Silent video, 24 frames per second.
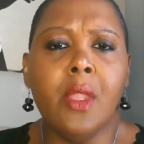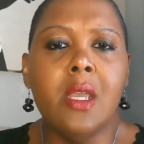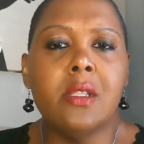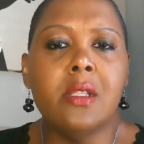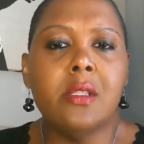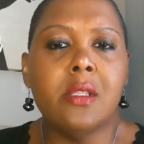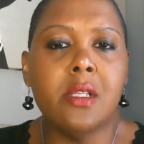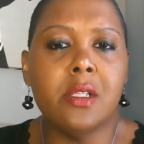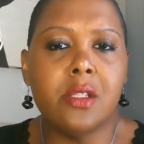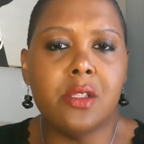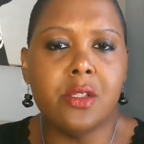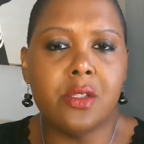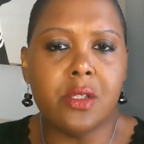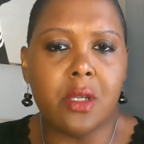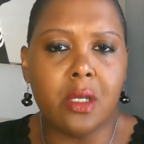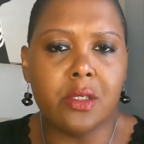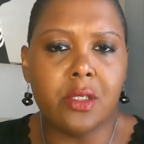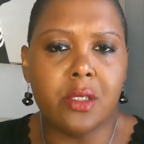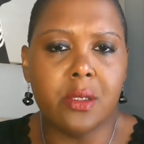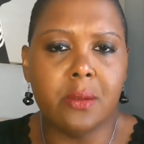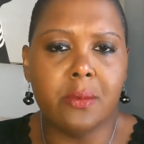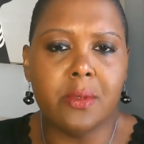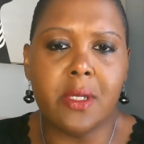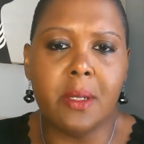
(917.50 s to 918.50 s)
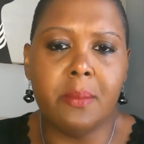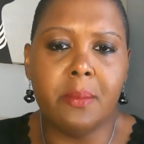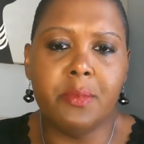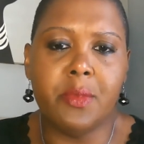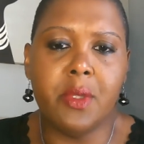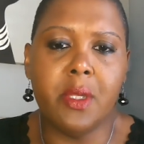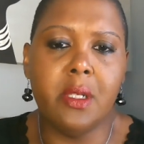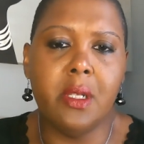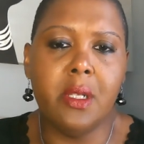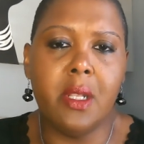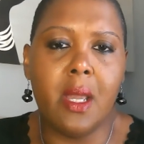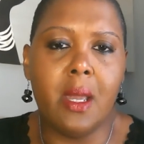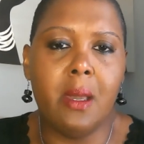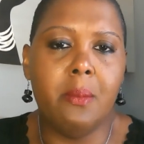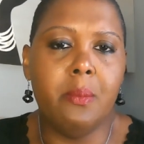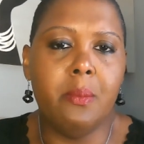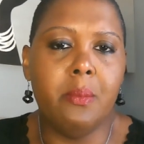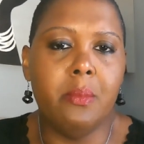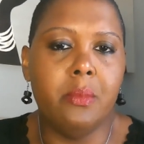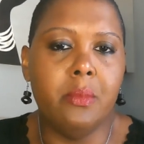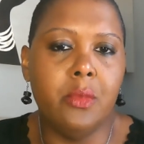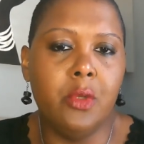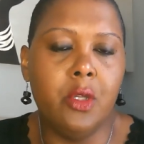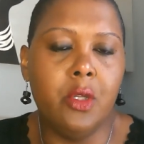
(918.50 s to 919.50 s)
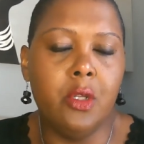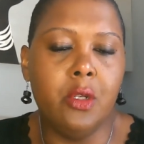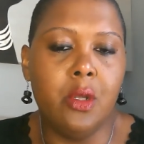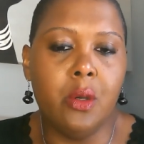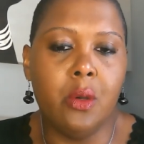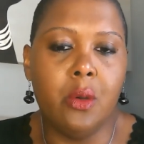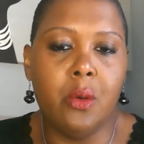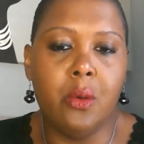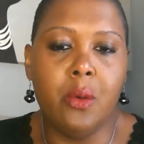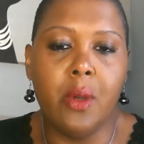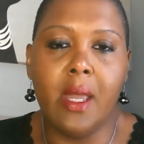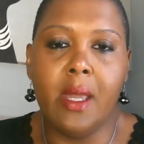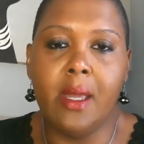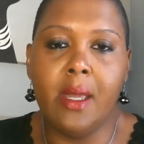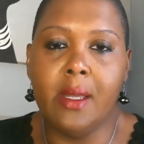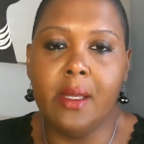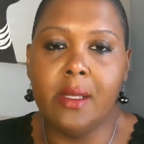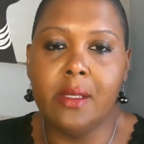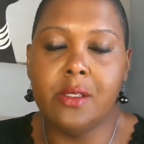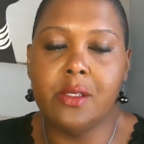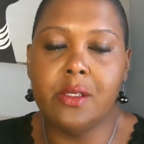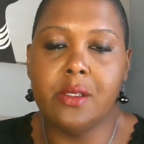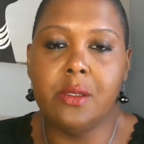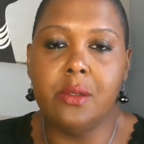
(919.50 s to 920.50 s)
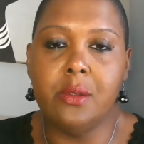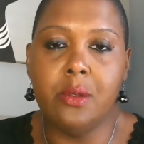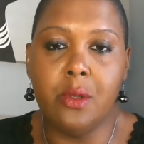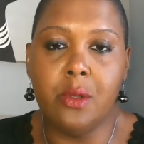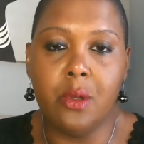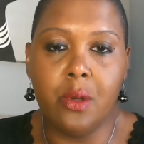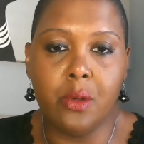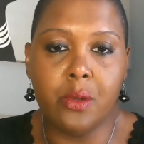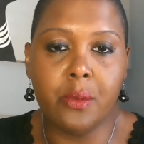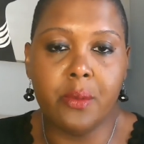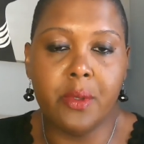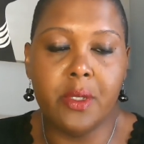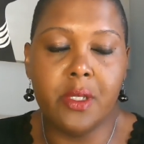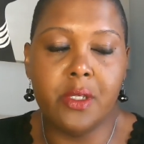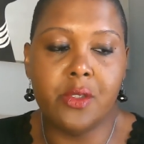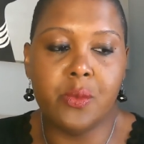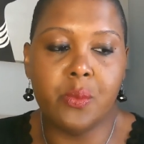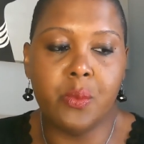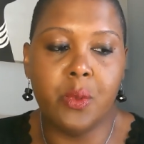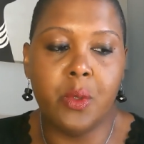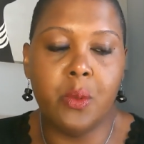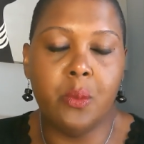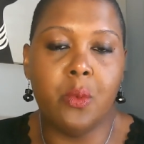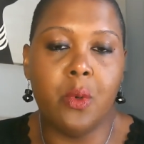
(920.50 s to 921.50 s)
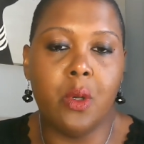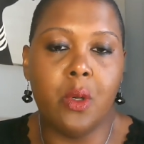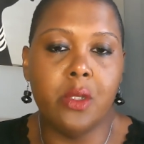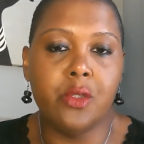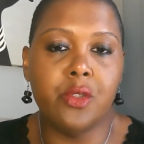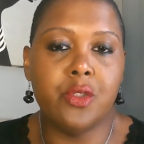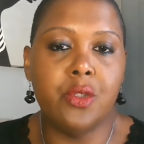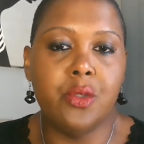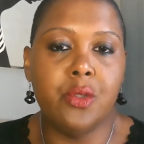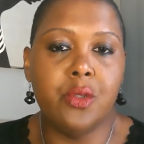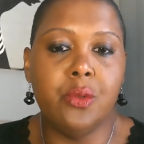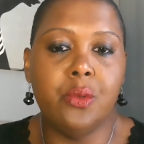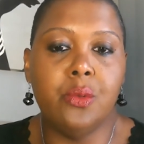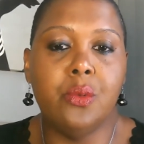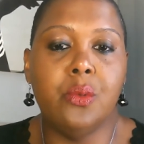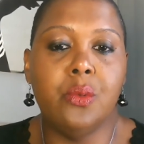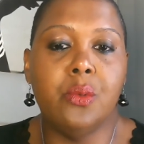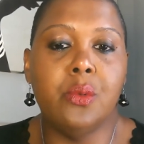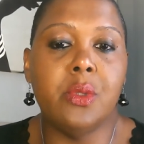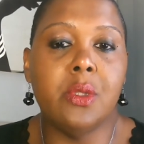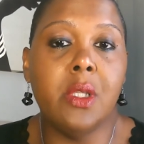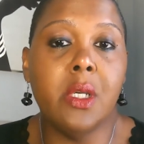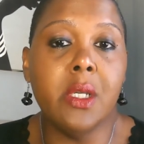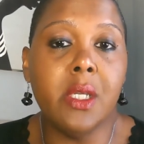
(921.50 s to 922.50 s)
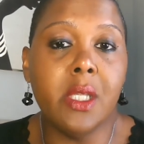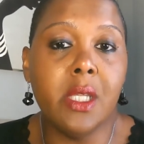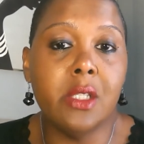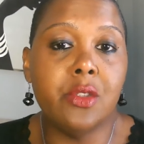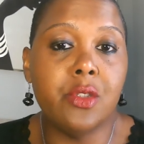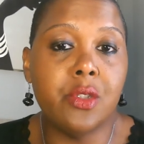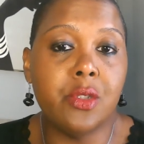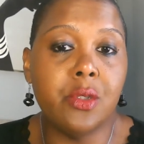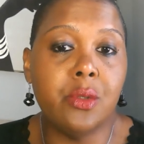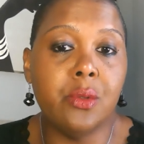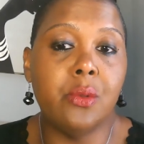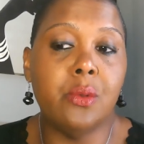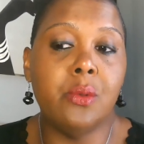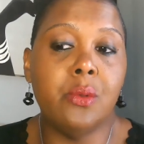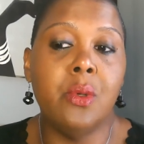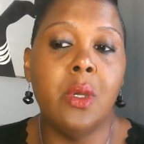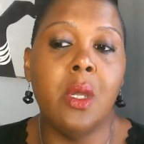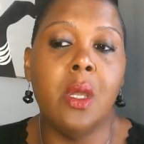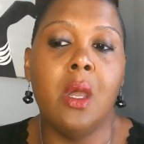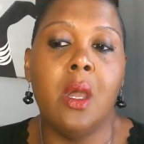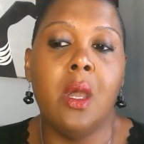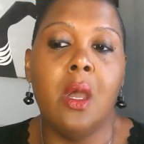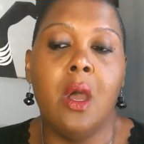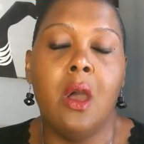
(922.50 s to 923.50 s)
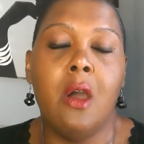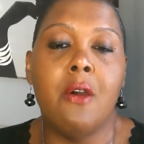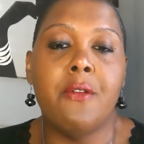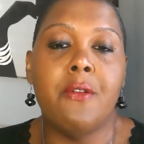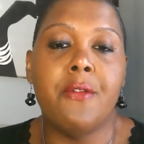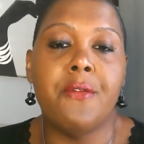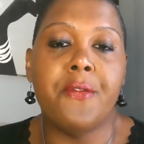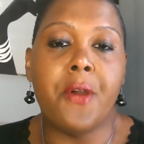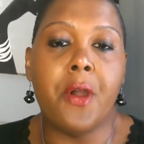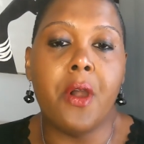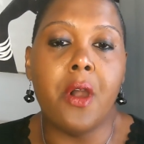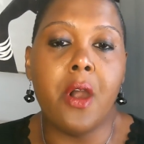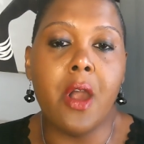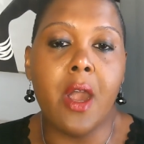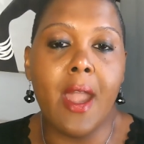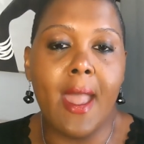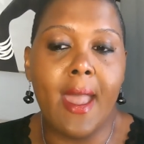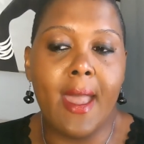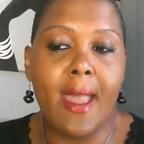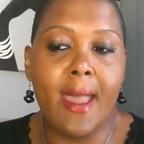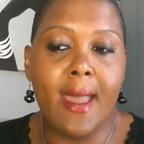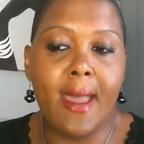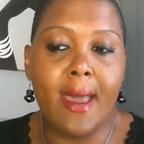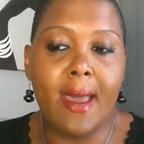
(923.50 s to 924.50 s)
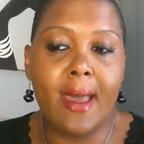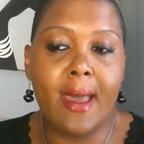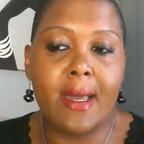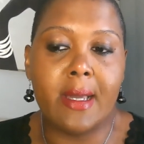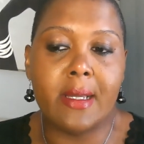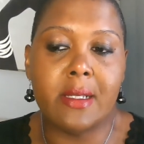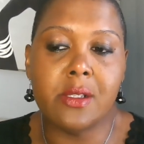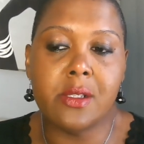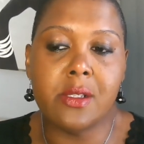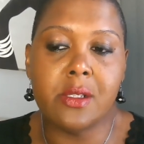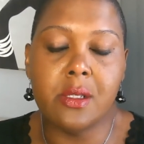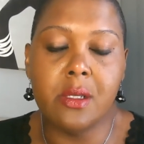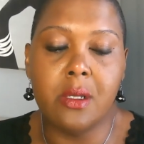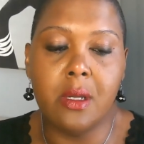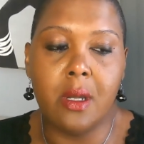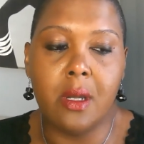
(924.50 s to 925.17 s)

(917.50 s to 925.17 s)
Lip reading: this is also something that, as notaries, we want to look into, far as